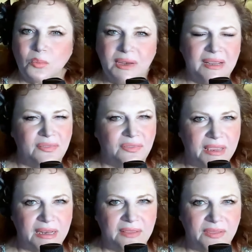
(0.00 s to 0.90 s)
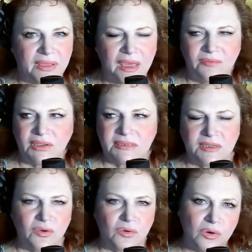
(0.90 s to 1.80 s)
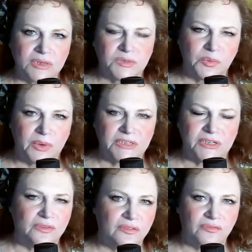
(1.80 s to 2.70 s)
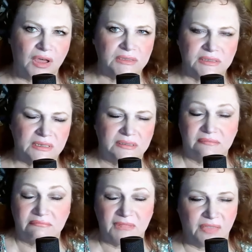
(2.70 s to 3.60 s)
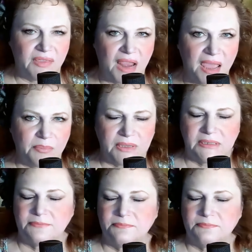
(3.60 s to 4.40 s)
We didn't think anything of it. So of course when we turned the faucets, nothing happened.